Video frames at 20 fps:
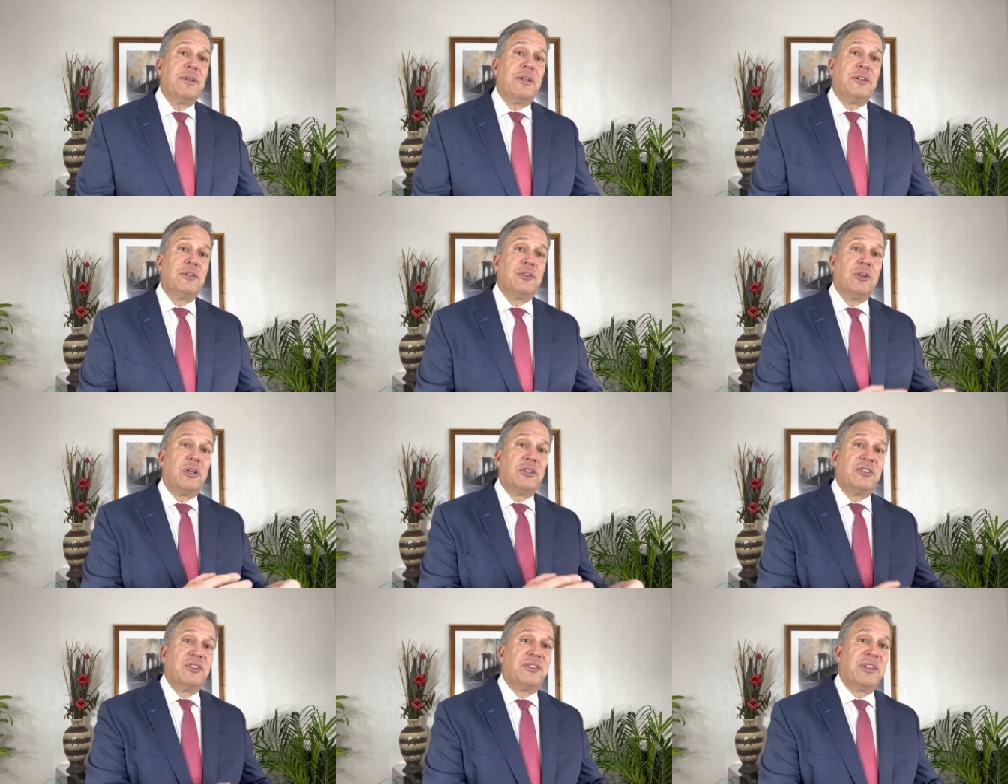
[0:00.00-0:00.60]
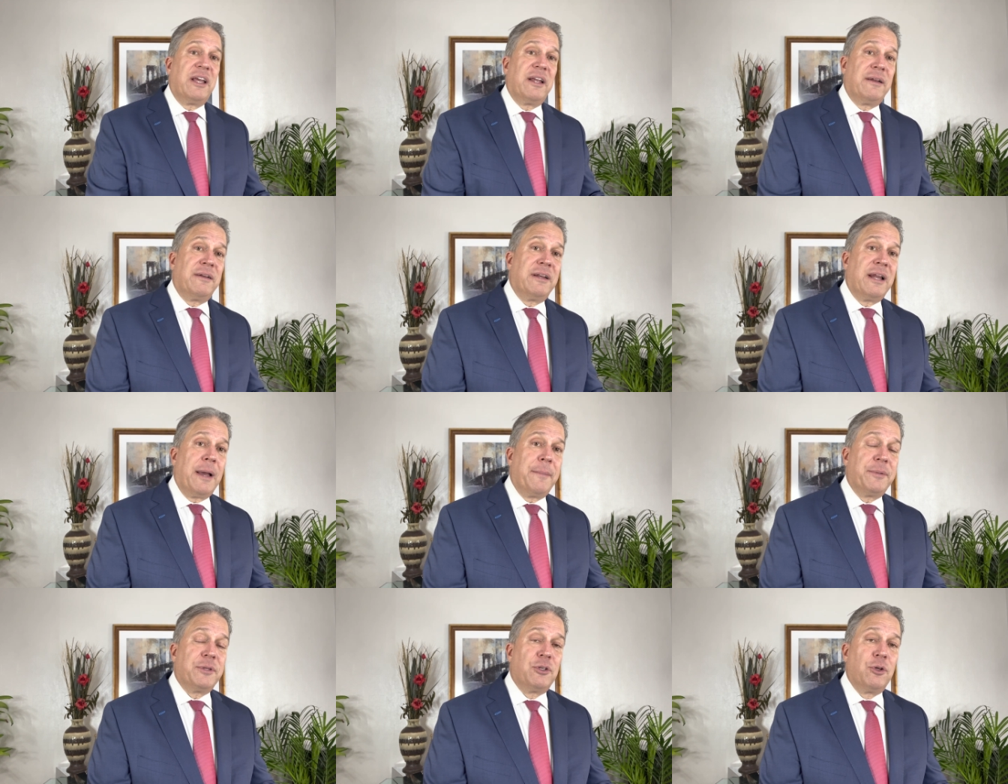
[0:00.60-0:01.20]
judges had an
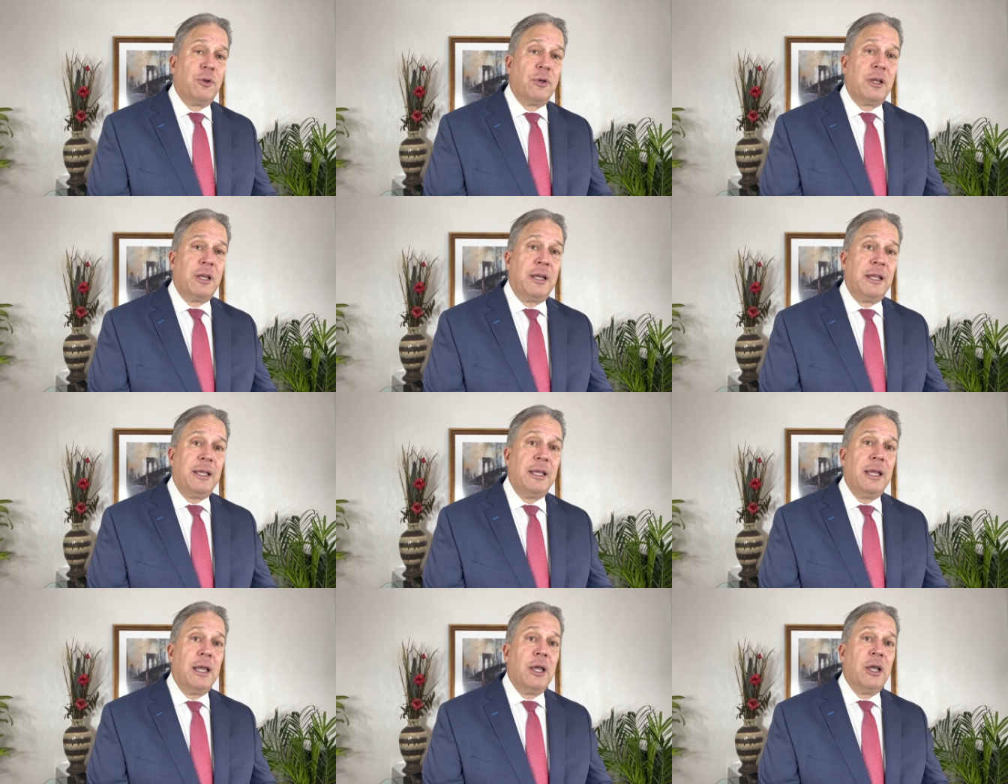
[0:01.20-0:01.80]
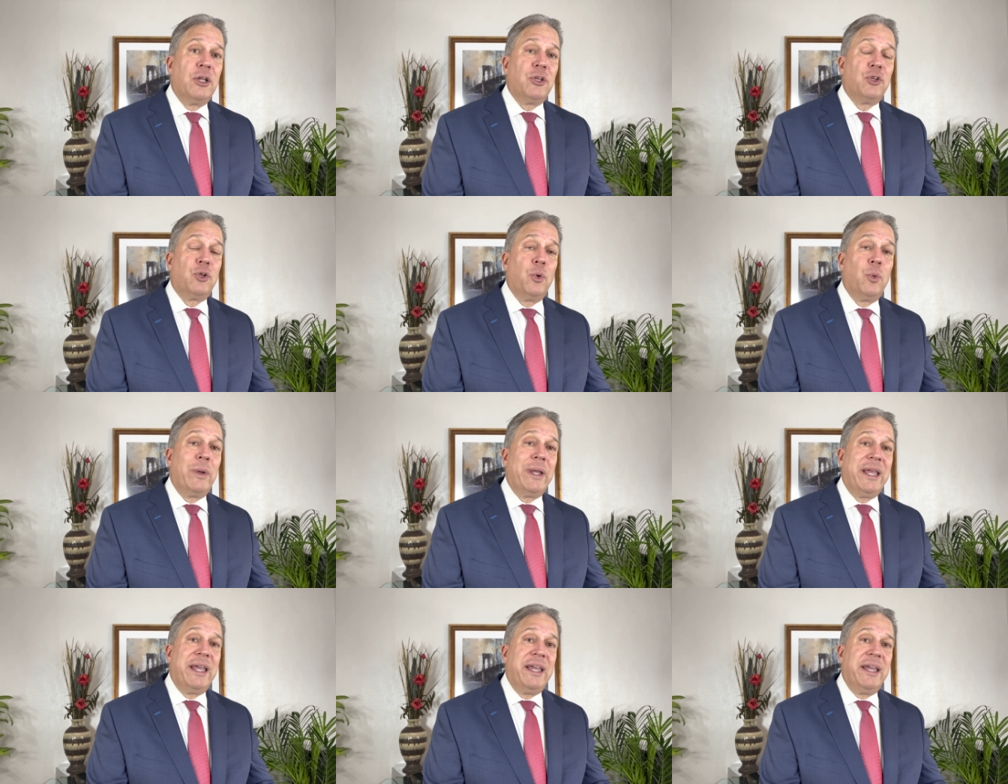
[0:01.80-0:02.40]
opportunity to
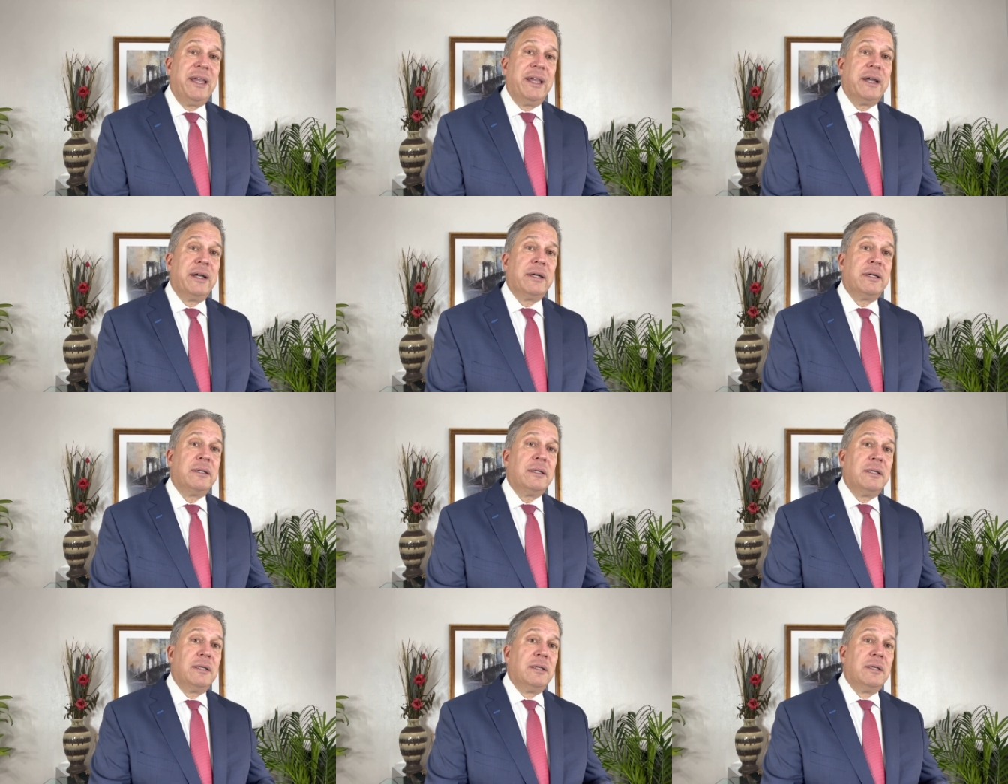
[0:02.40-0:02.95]
hear